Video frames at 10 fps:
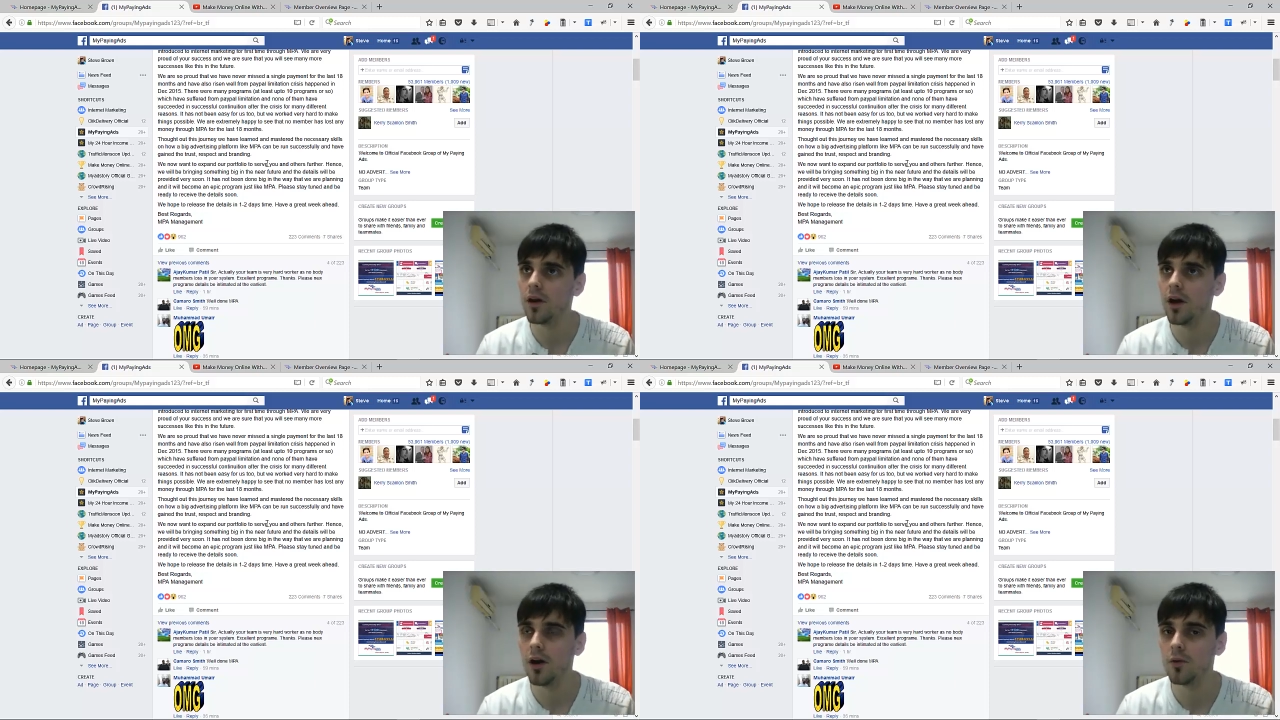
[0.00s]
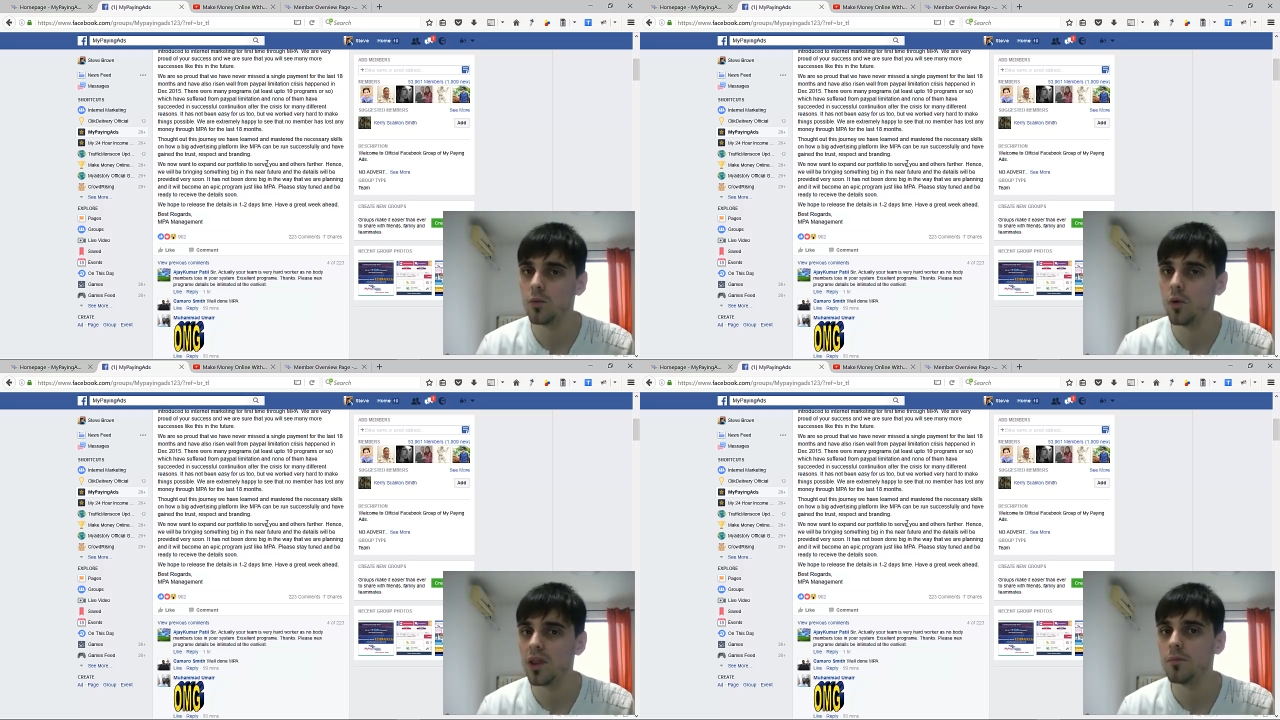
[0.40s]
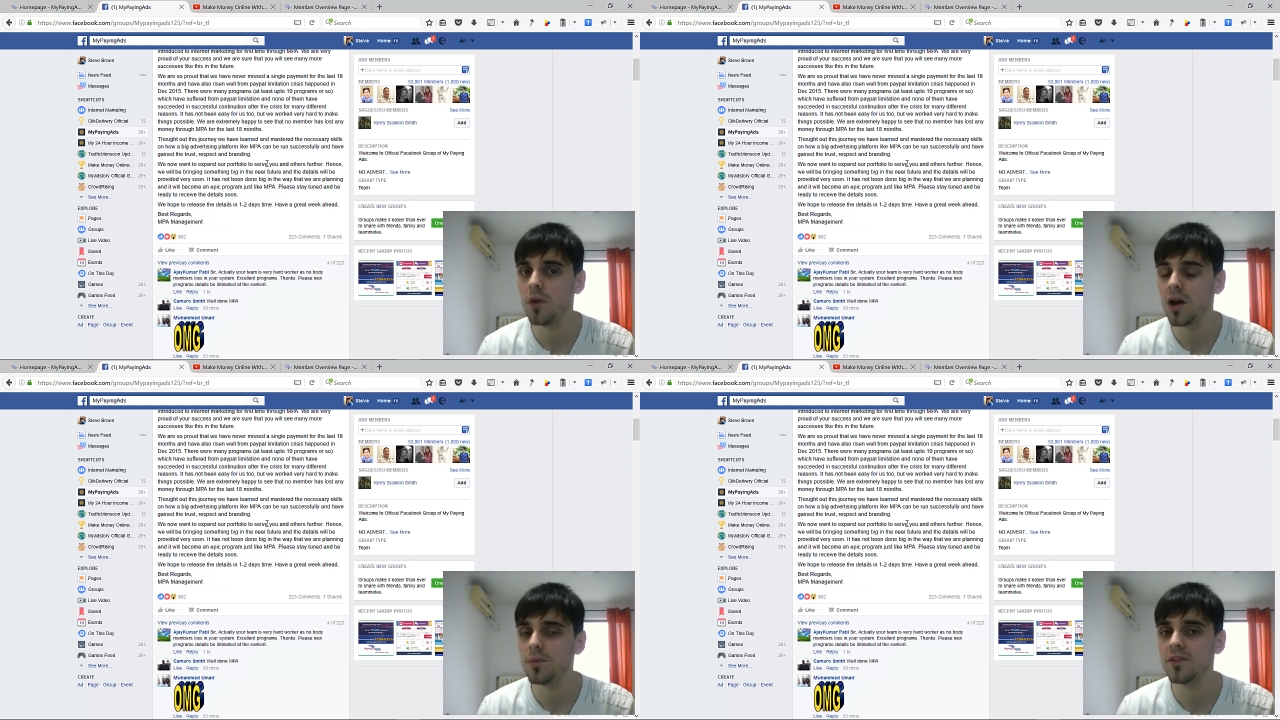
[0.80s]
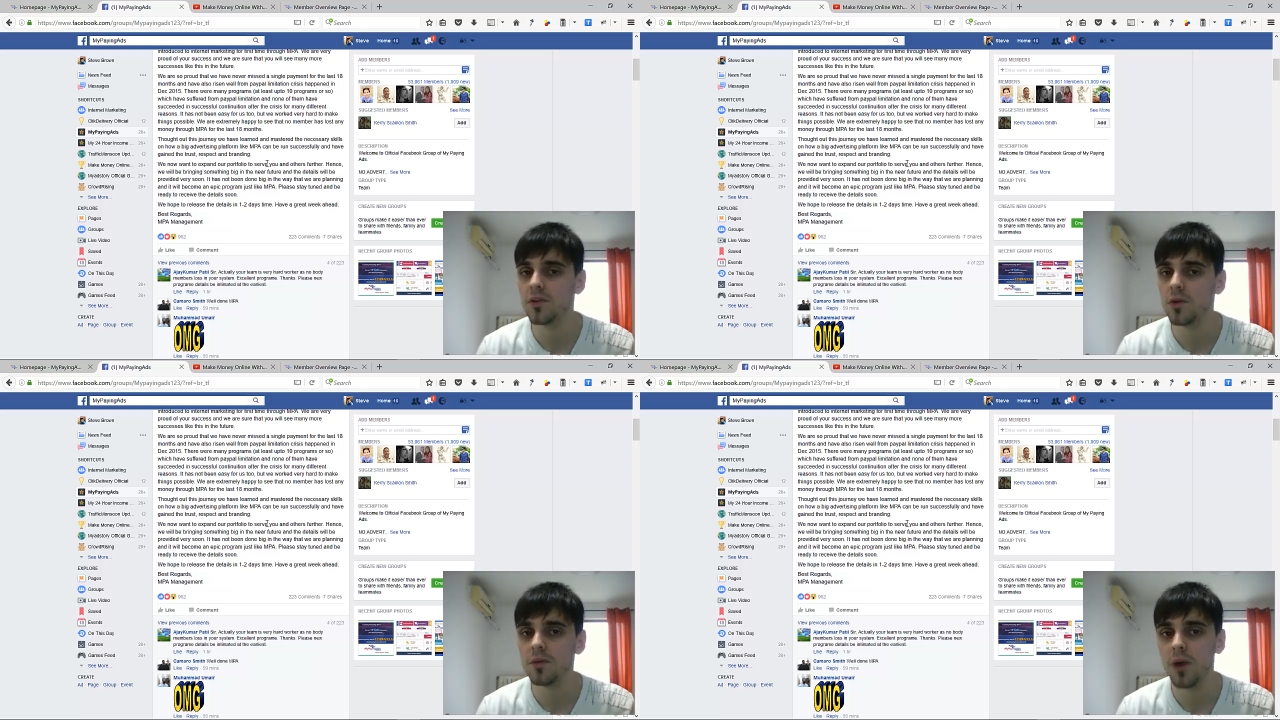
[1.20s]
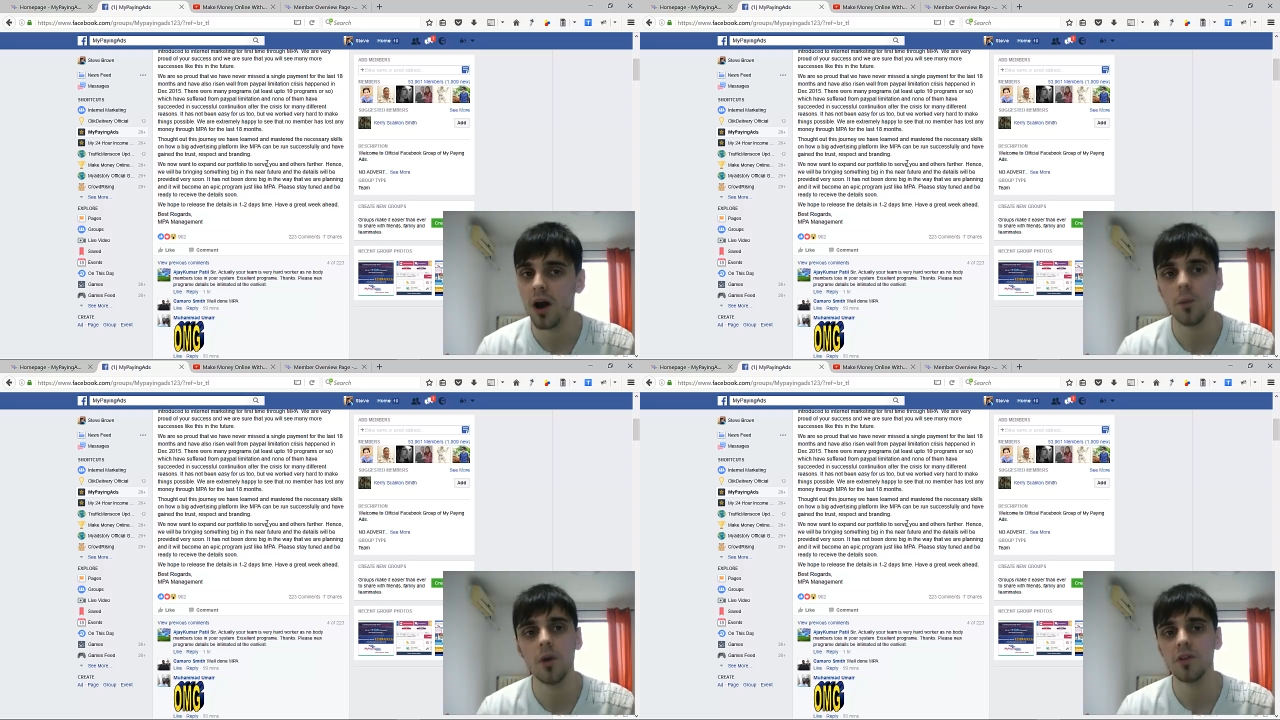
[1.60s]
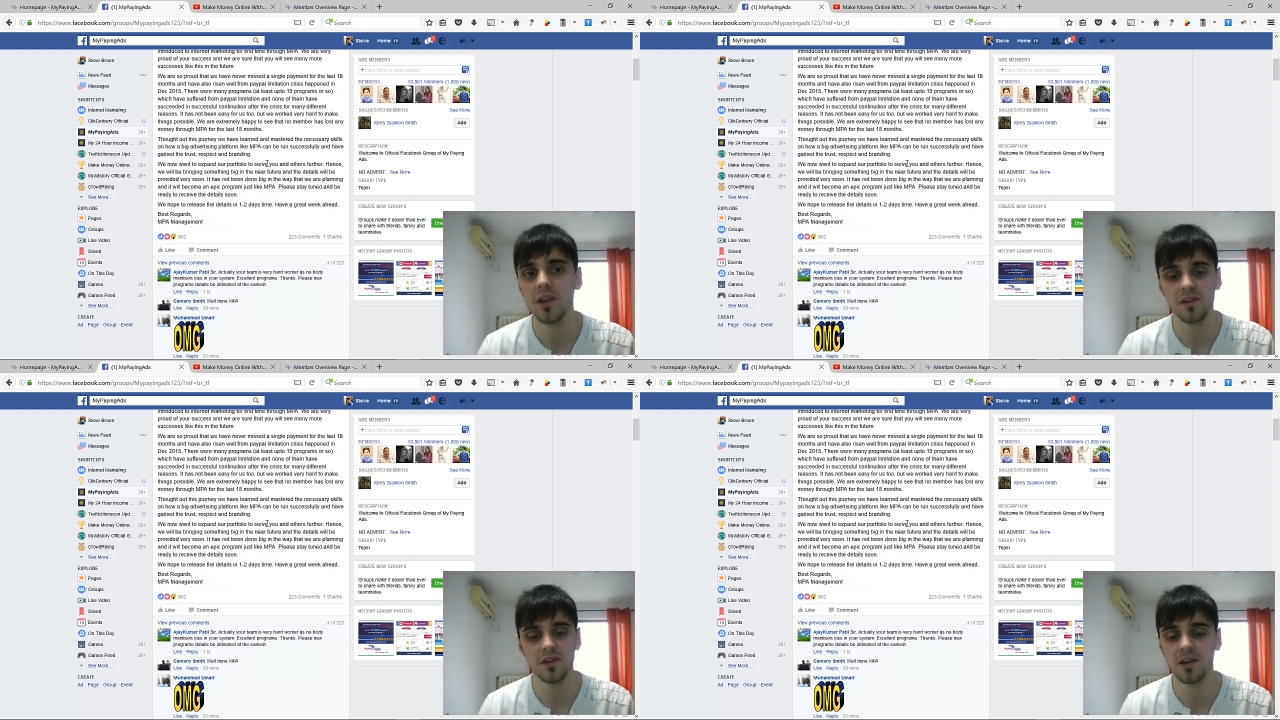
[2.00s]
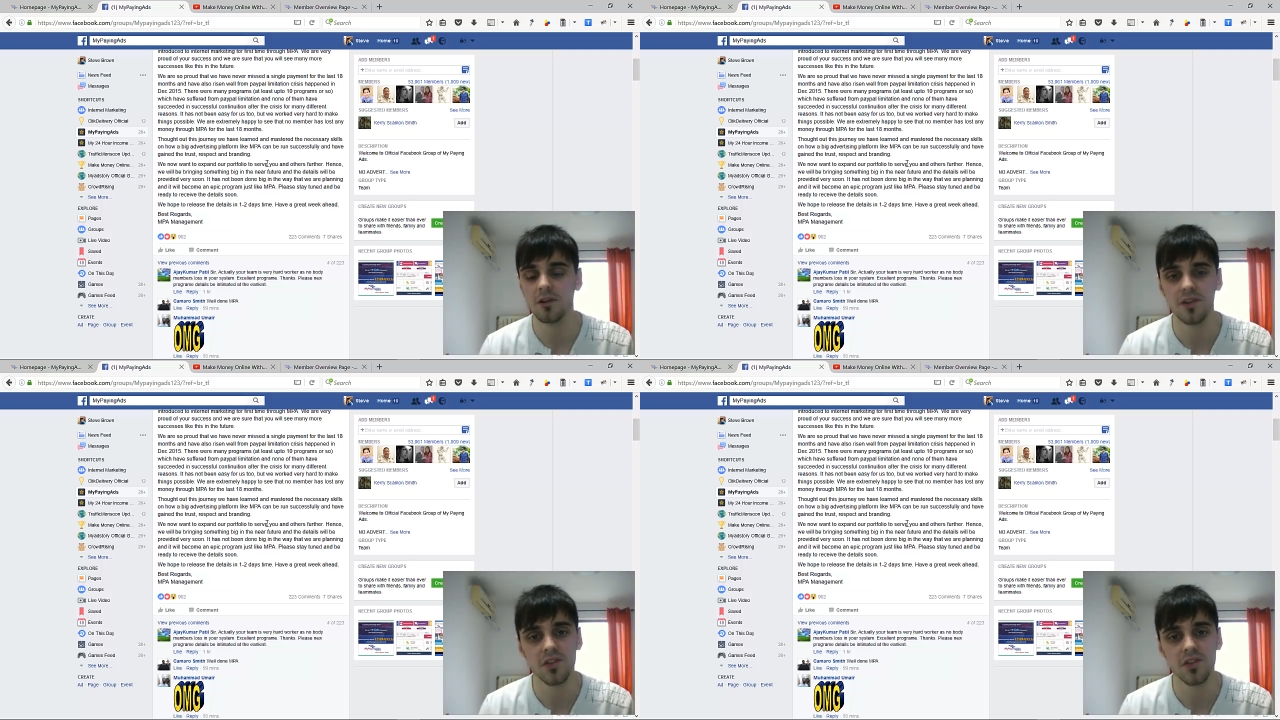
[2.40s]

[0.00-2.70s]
what they might be doing, but I won't necessarily